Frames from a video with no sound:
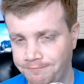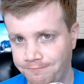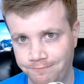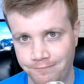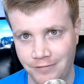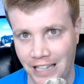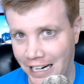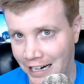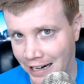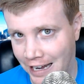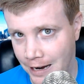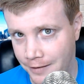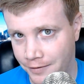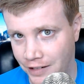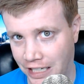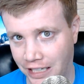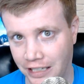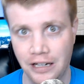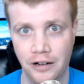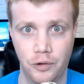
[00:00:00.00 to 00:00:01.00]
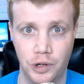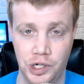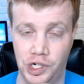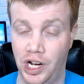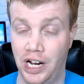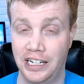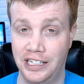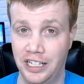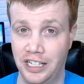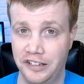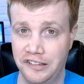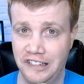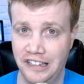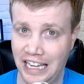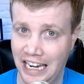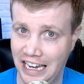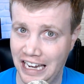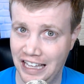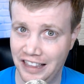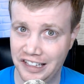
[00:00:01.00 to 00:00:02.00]
they didn't have any, which kind of tells you
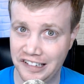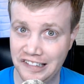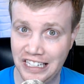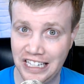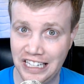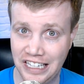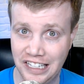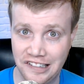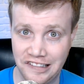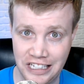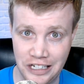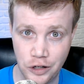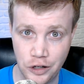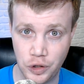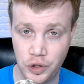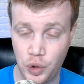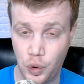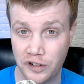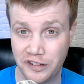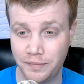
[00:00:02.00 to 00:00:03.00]
hey, this thing is geared towards